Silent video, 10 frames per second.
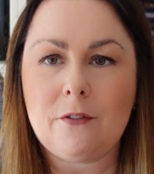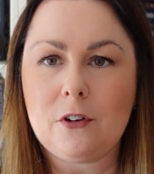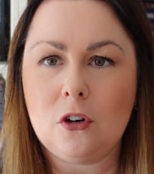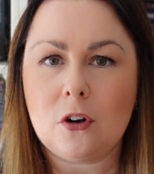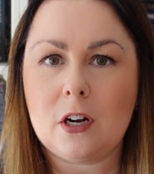
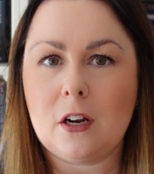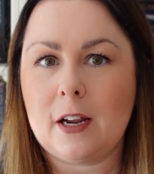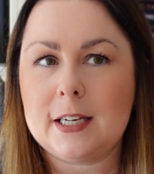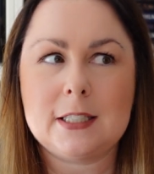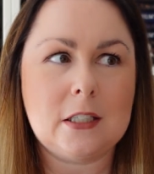look
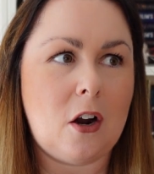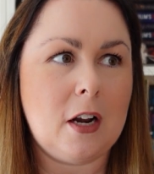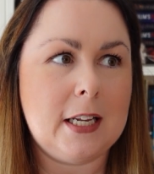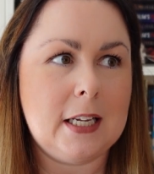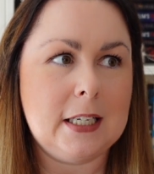like
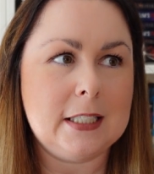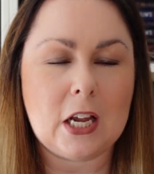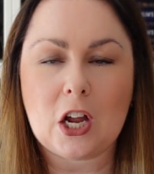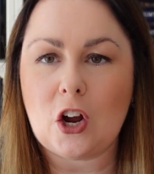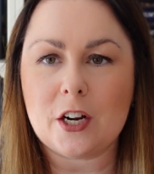snarling
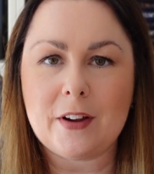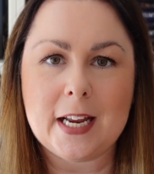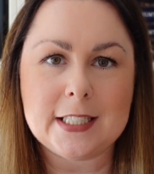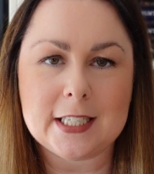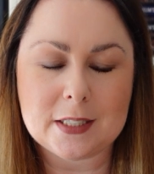kind of
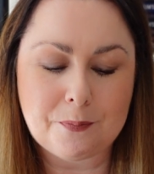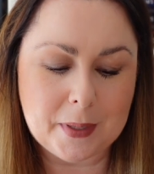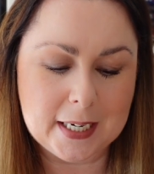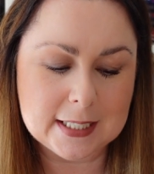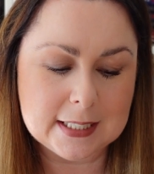hideous
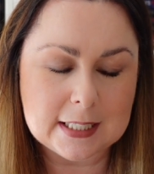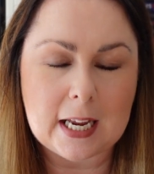beasts,